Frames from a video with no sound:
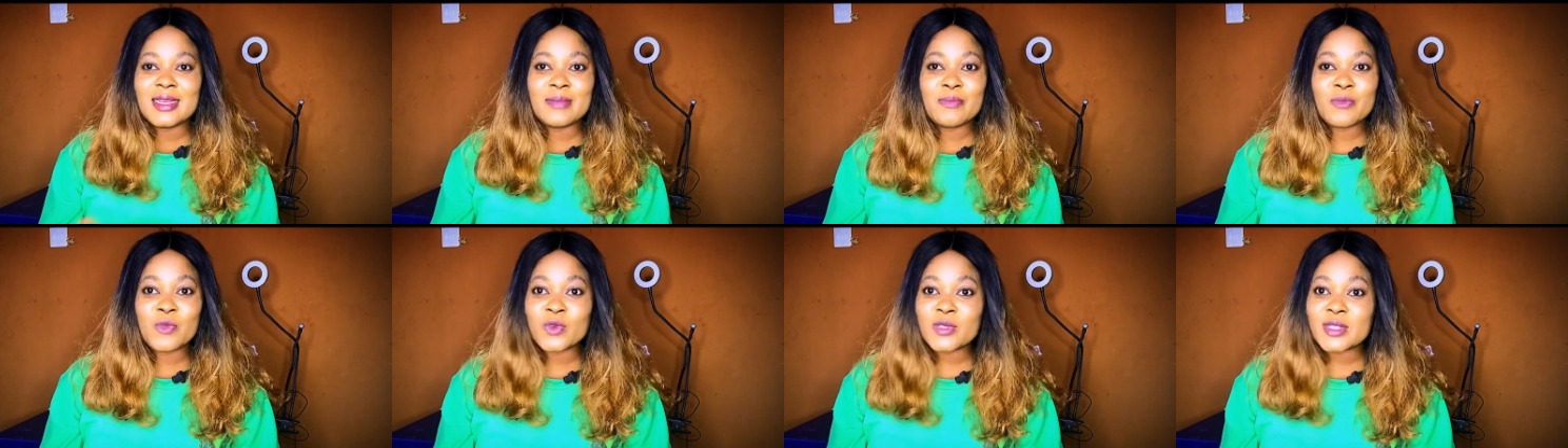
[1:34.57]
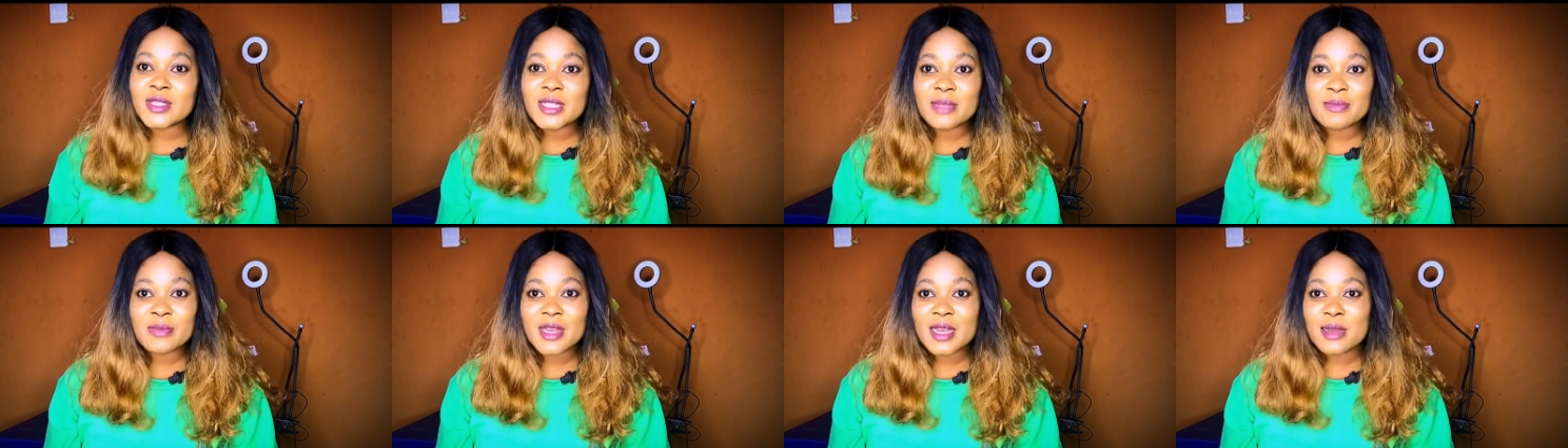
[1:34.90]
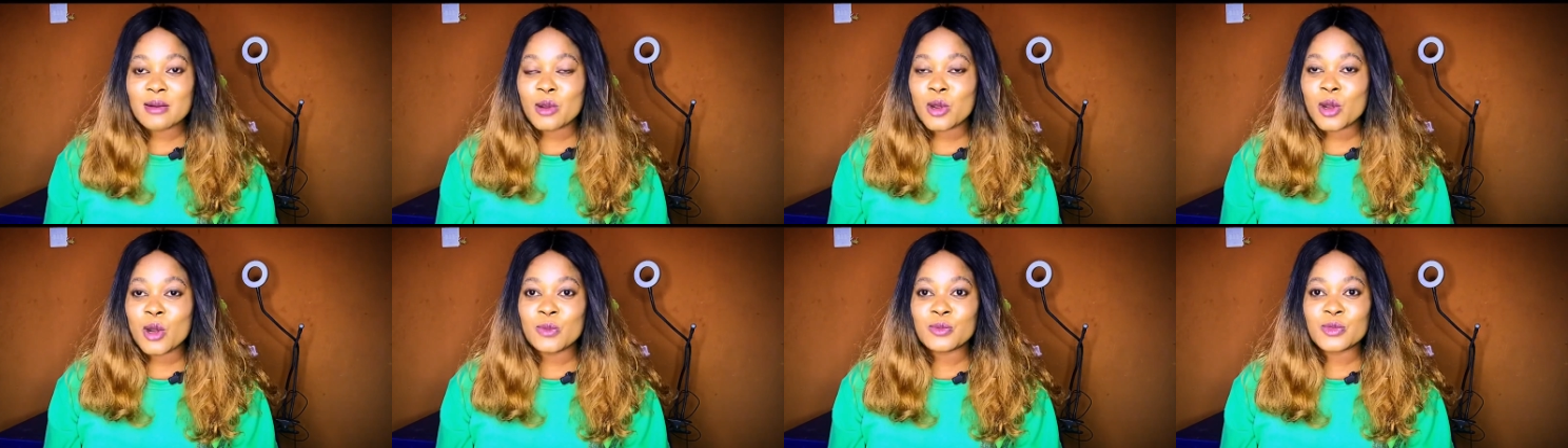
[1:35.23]
Muslim
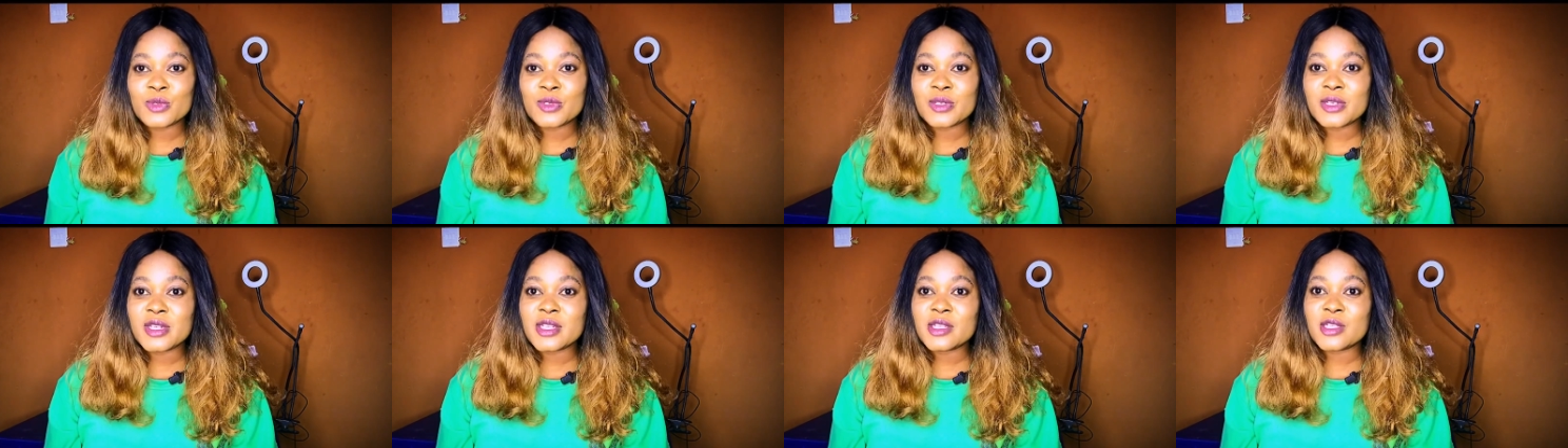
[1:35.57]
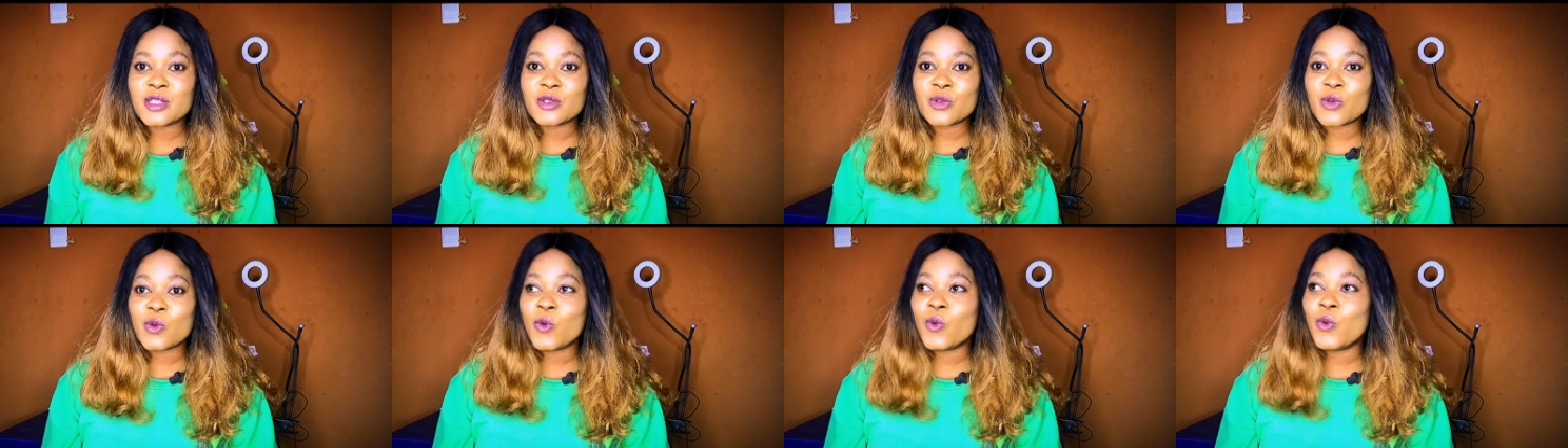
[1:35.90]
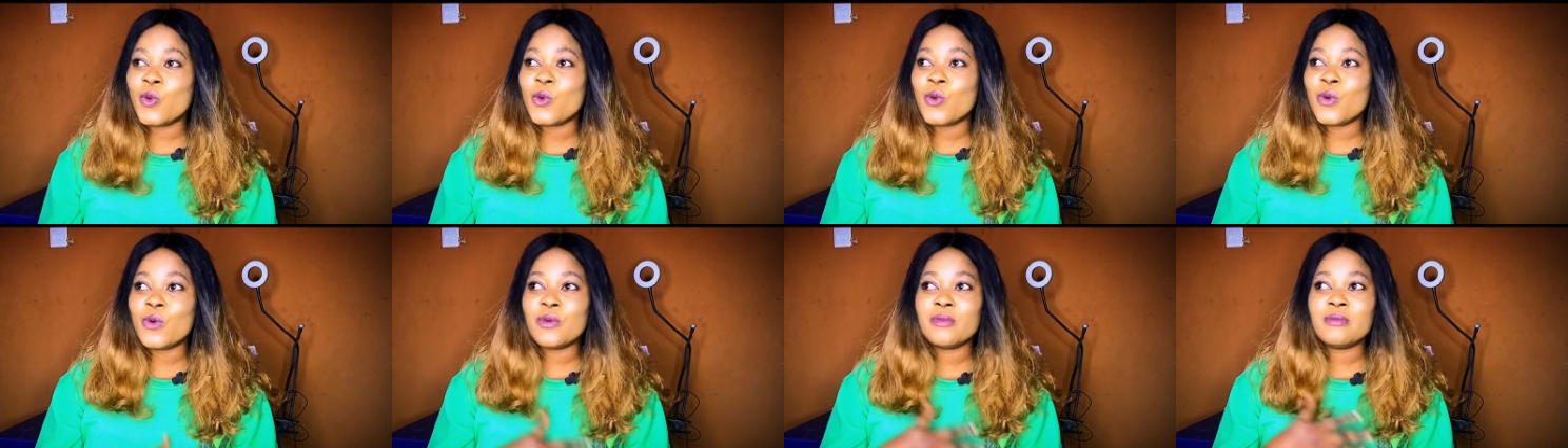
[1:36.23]
can come to this
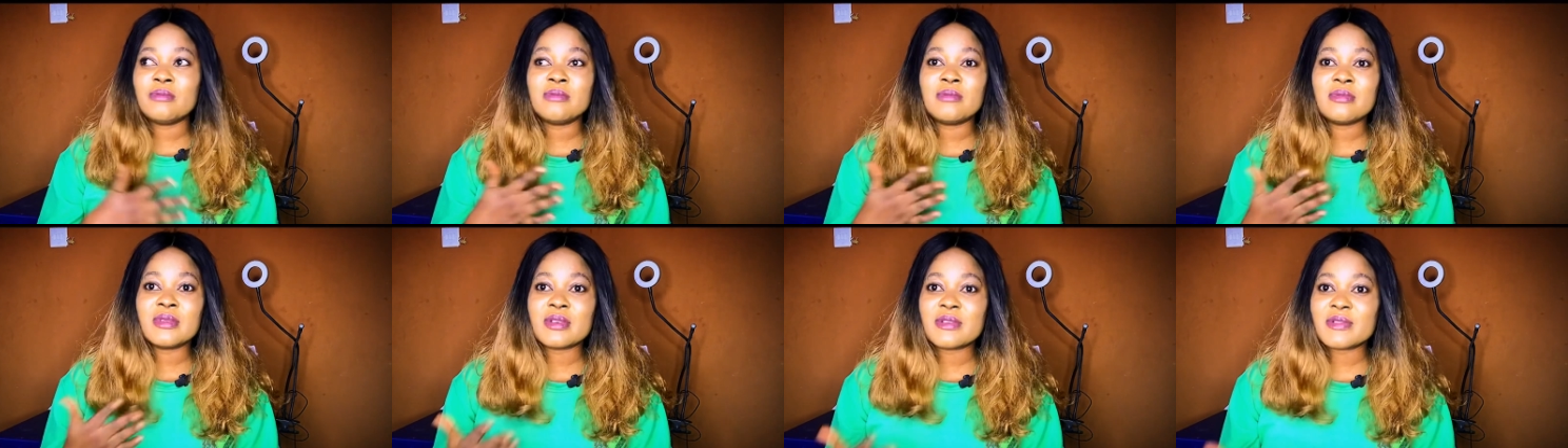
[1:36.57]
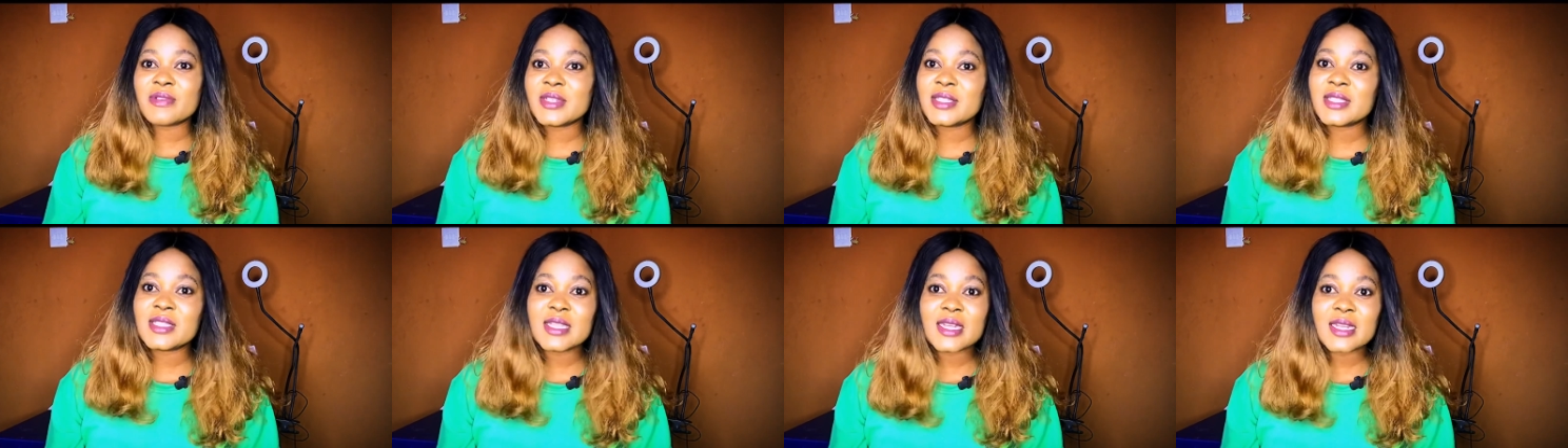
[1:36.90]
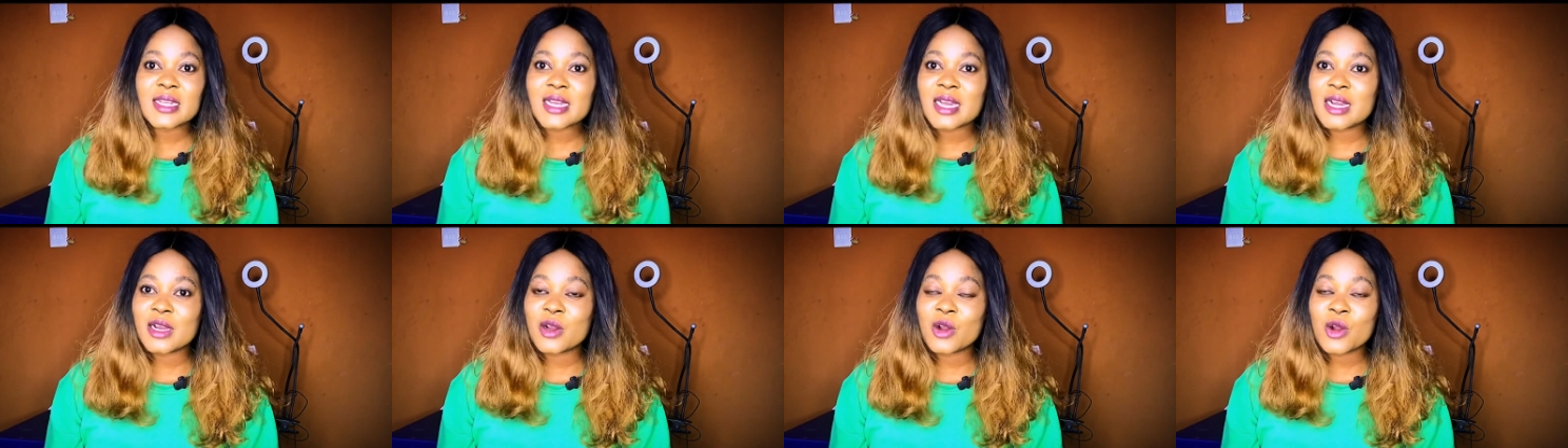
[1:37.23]
school,
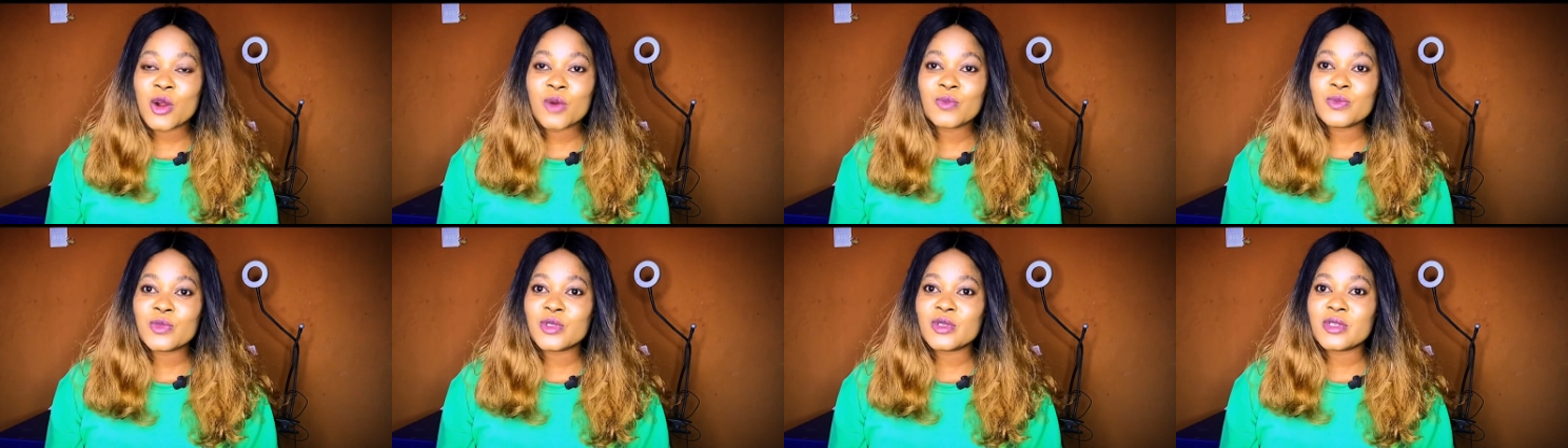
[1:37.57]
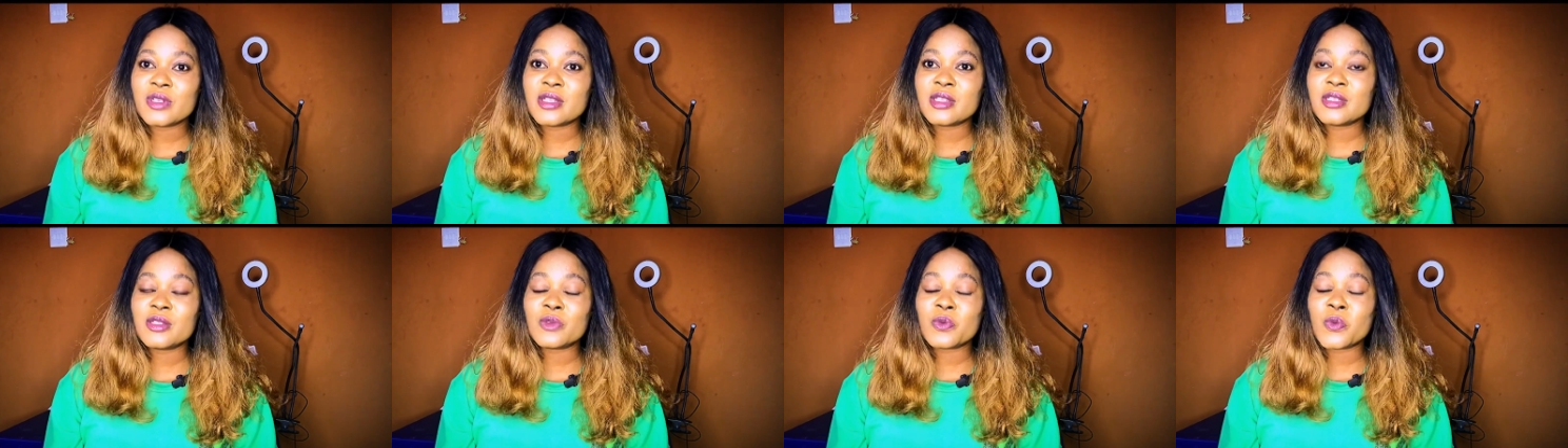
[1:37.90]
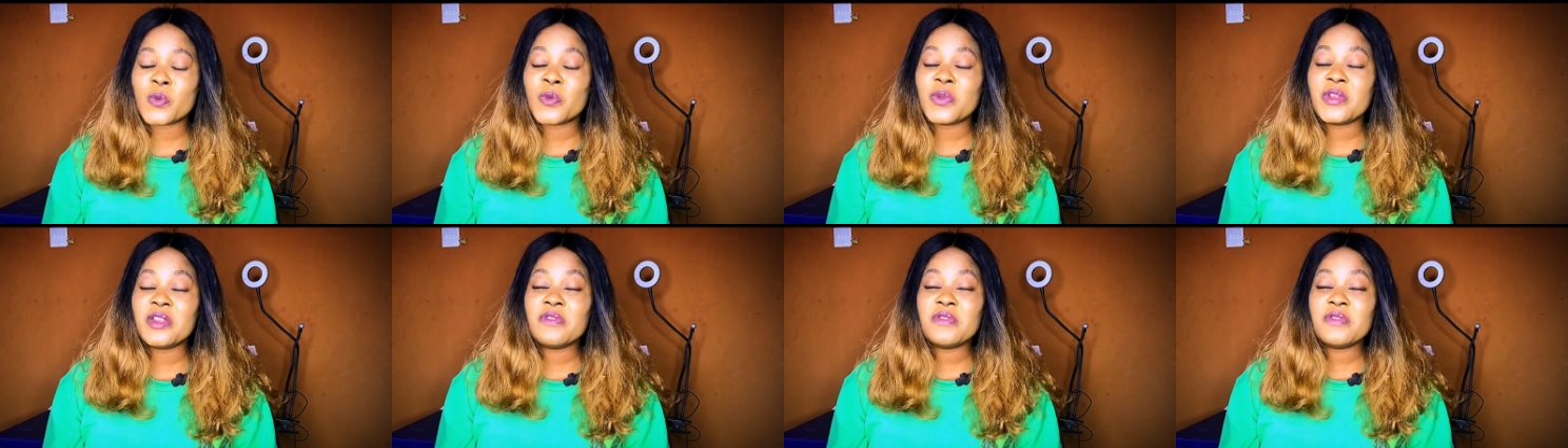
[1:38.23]
Christian can come to this school.